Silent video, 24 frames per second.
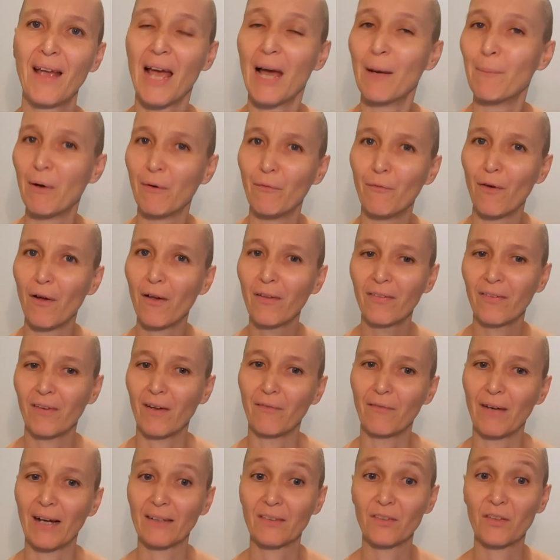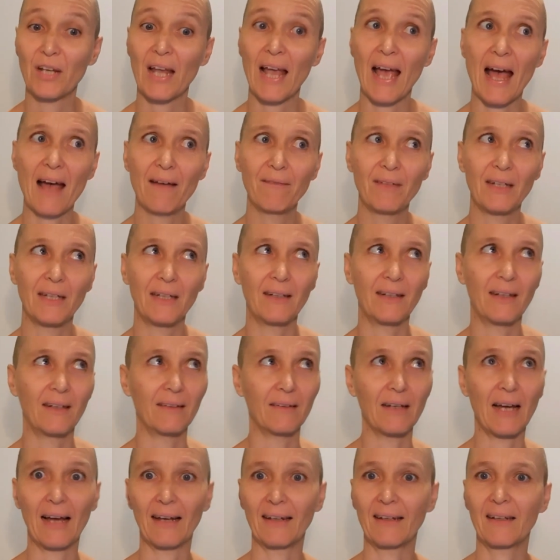Am I worthy of actually having
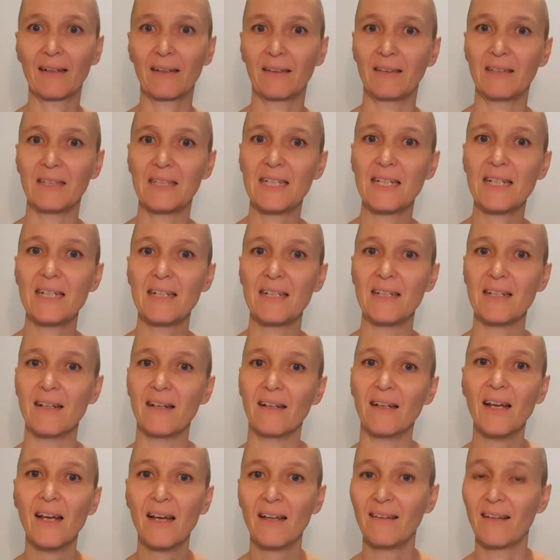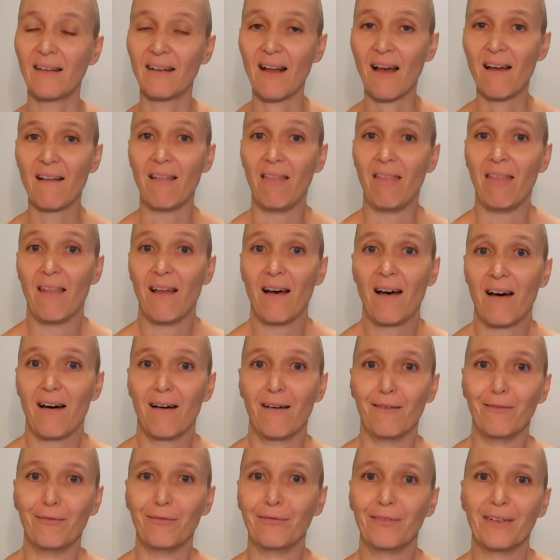a career that I
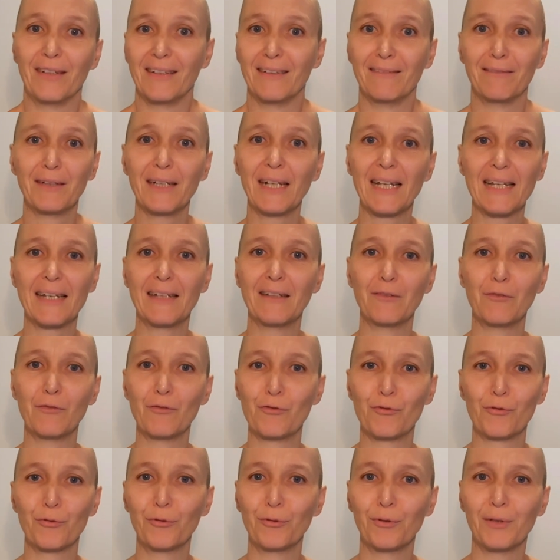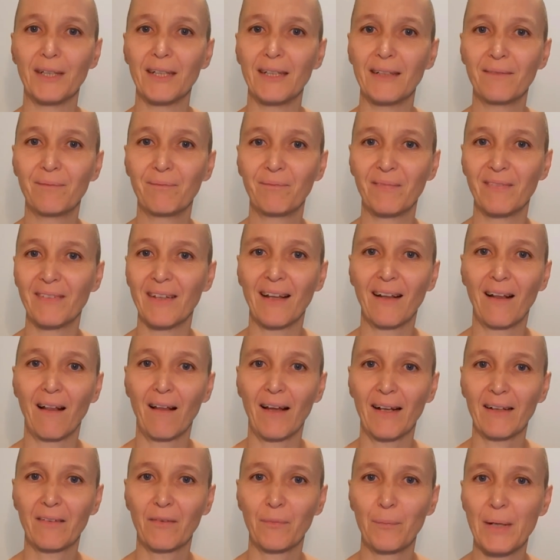love and really enjoy and that
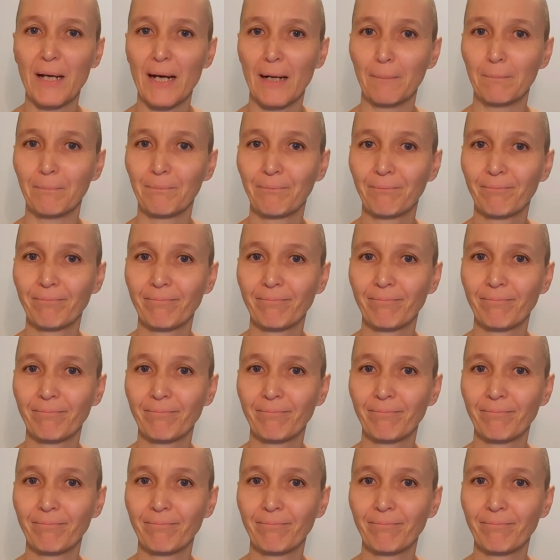lights me up?